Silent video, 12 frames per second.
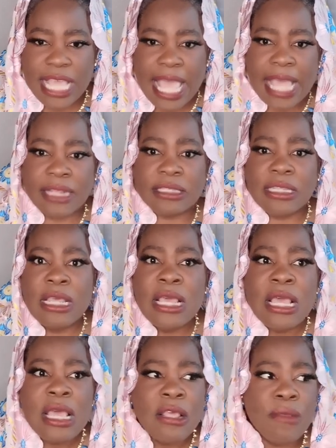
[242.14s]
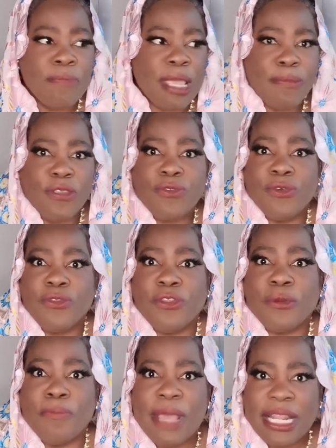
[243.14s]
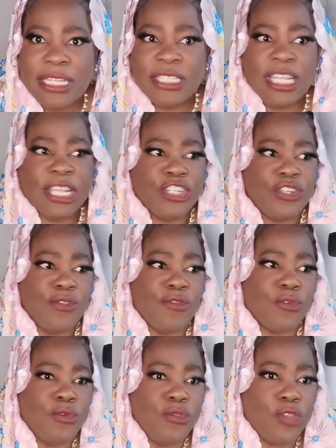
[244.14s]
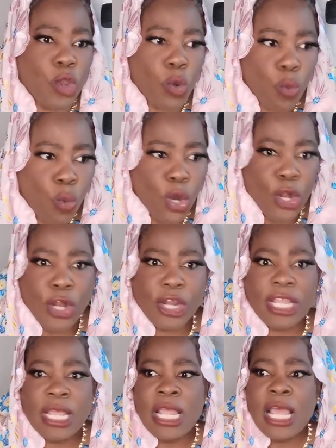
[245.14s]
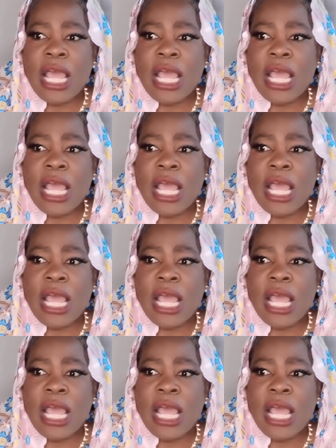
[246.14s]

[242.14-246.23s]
that maybe through their meditation, through their work,